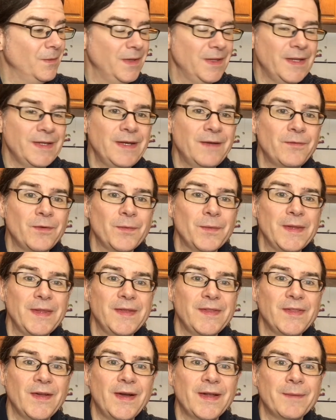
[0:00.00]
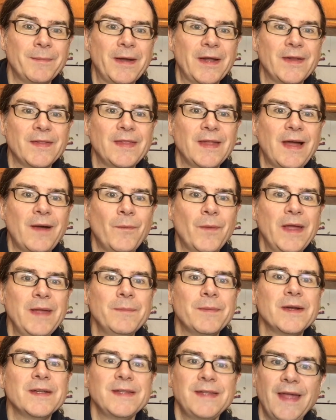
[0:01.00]
Well, I never really thought about it that way,
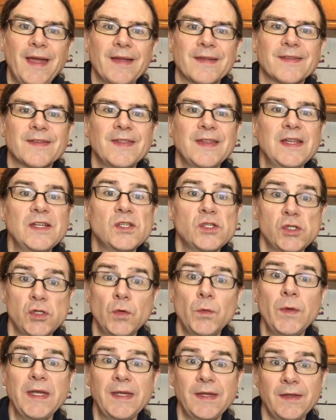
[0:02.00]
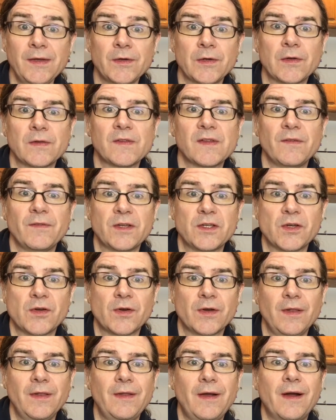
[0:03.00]
but yes, the chewy innards of a
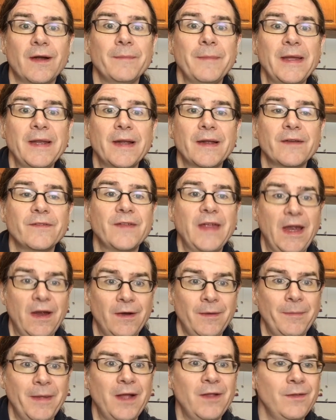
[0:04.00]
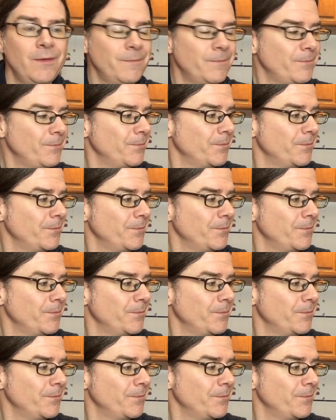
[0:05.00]
turtle are made out of caramel.